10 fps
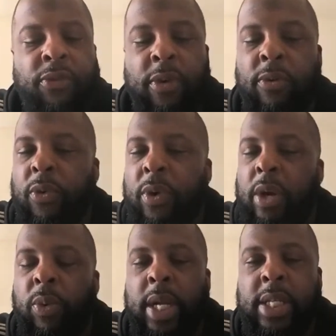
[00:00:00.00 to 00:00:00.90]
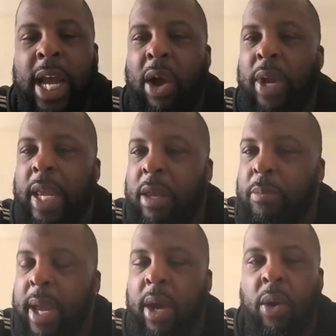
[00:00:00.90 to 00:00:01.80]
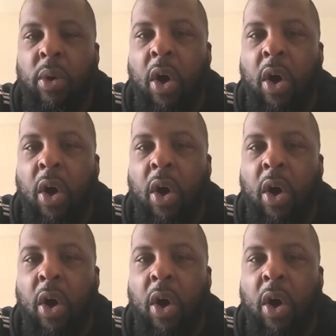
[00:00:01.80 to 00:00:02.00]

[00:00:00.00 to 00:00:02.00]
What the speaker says: feel free to reach out, email,